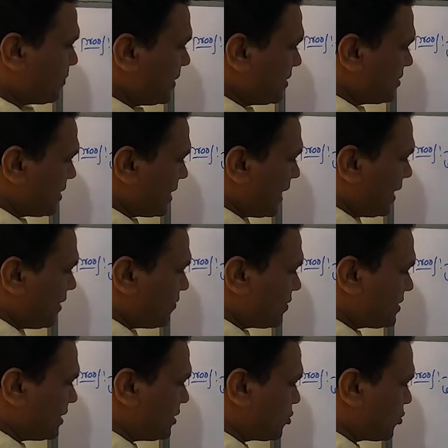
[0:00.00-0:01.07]
that means A
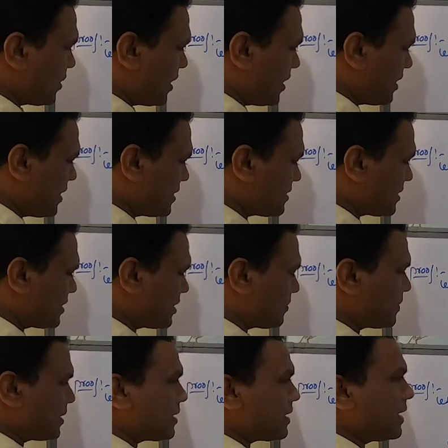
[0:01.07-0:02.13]
inverse into A is
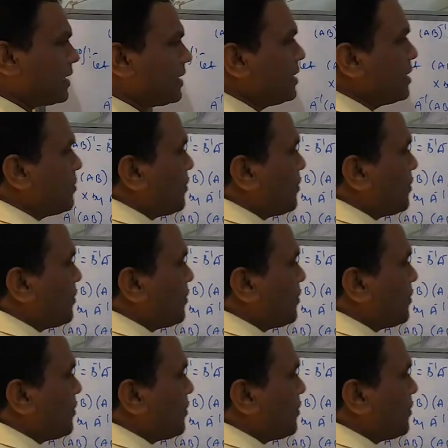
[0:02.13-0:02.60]
nothing but I,